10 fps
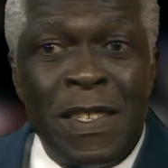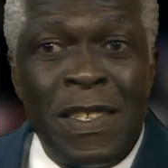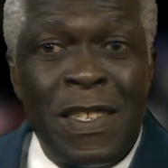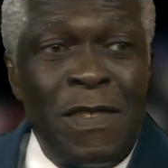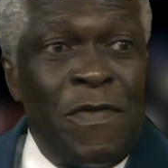
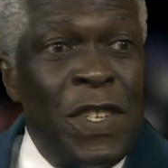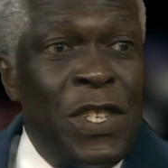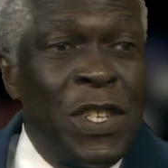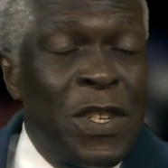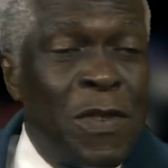
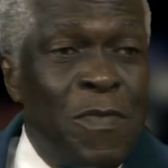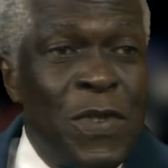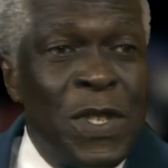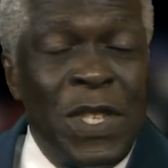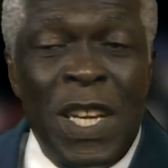individual or
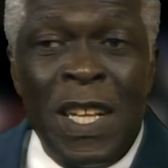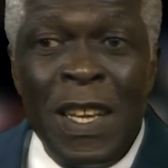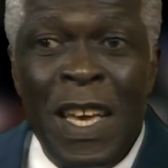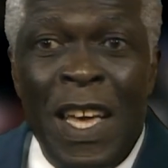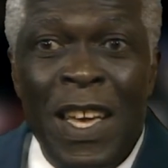
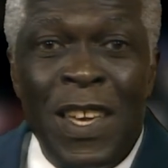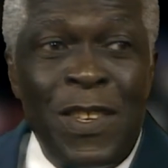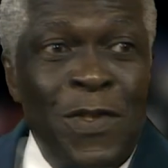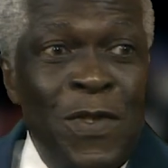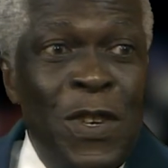personnel,
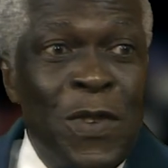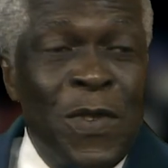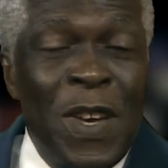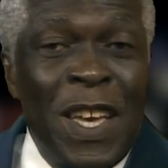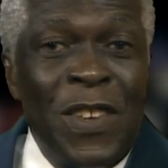
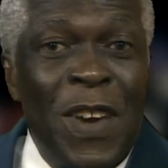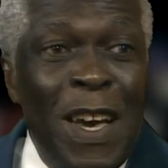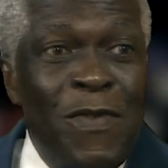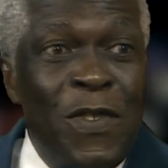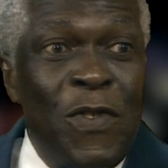you
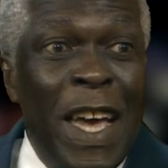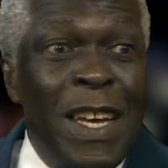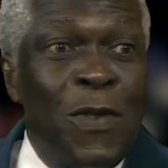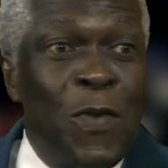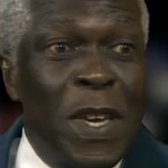have to
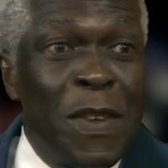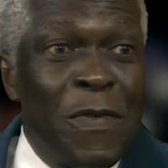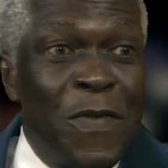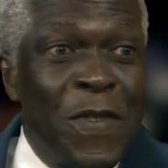ride the wave.